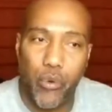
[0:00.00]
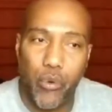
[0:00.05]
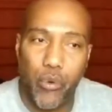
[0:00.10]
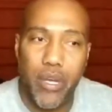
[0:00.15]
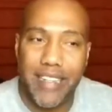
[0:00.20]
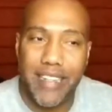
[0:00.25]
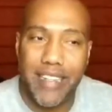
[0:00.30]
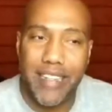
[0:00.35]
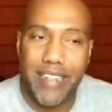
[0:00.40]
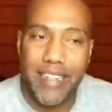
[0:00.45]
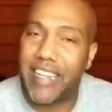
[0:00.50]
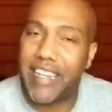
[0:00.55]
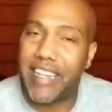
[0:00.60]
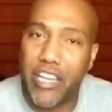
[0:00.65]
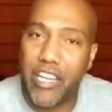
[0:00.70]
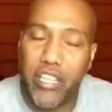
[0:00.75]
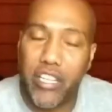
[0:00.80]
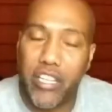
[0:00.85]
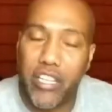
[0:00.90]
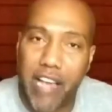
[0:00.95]
like, say, your
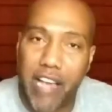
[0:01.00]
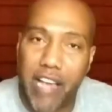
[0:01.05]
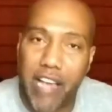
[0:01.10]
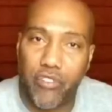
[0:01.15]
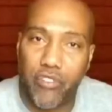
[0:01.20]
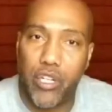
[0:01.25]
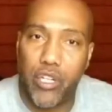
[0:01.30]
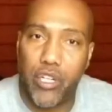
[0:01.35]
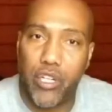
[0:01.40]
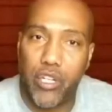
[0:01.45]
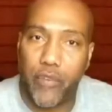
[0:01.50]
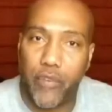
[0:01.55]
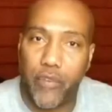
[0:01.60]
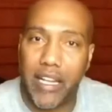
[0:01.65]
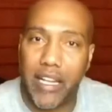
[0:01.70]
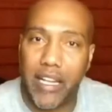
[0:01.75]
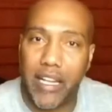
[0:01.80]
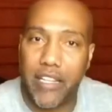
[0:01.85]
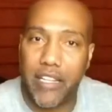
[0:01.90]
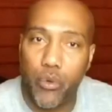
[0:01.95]
tax returns for the
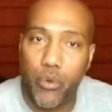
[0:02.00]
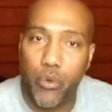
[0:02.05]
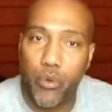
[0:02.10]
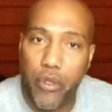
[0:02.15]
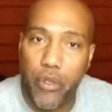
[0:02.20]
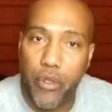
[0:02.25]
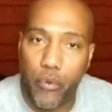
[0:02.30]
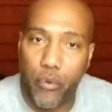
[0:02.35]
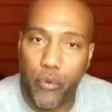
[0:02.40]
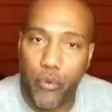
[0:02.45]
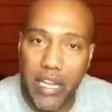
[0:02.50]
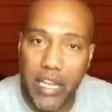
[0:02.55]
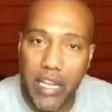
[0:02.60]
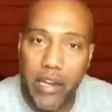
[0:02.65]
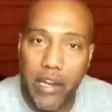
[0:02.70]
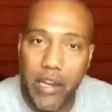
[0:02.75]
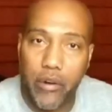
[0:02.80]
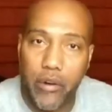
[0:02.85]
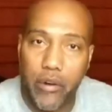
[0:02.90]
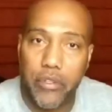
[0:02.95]
last 2 to 3
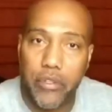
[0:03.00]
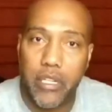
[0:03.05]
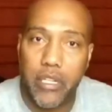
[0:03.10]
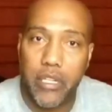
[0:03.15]
years.